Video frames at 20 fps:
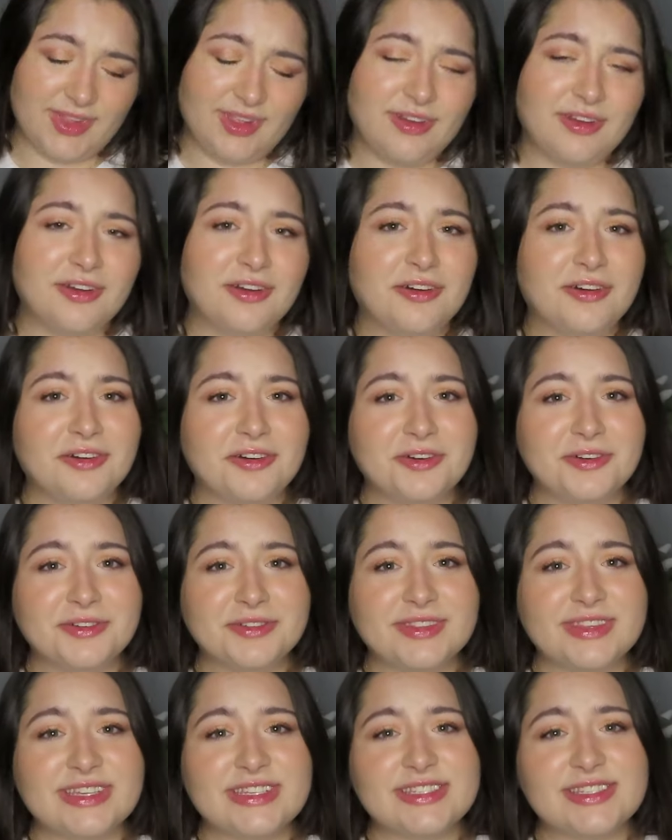
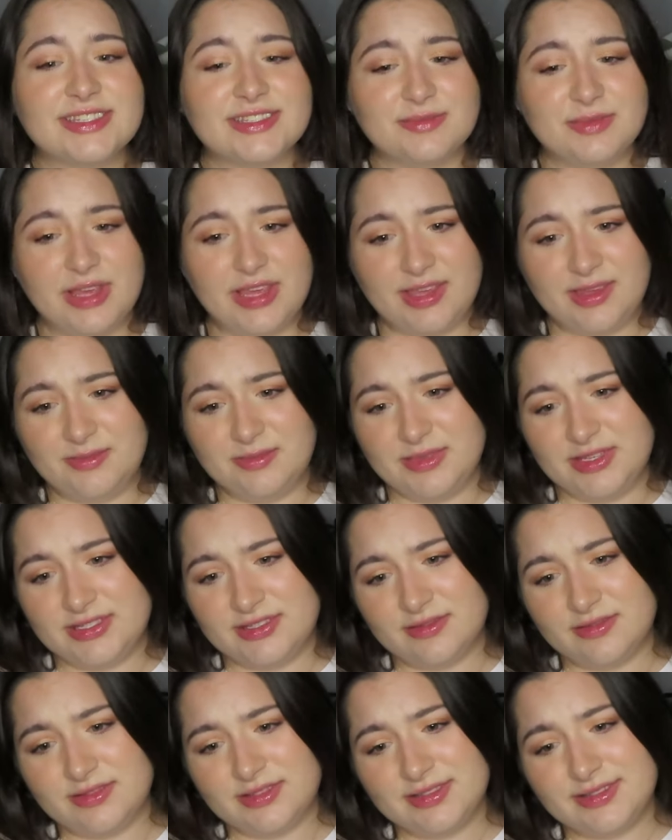Oh, this is making me
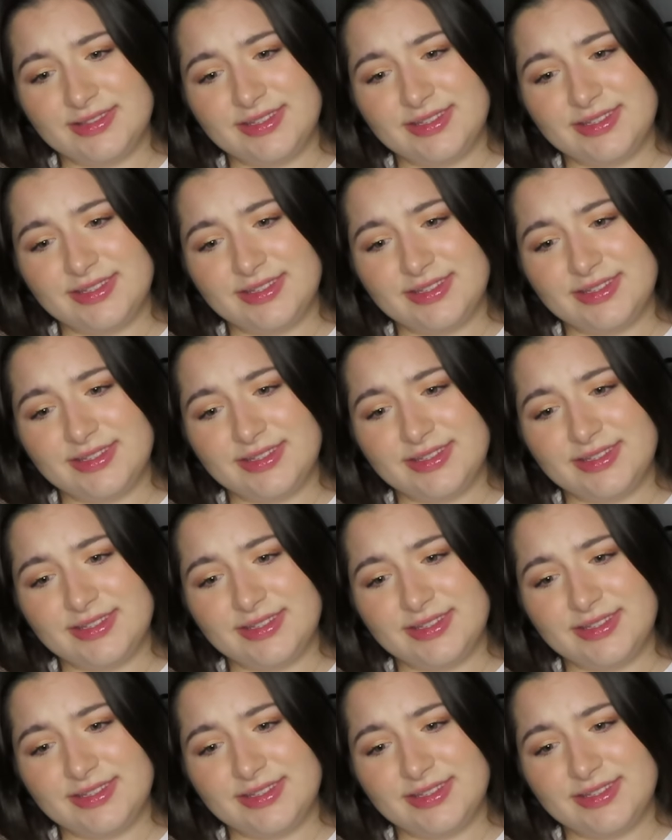so...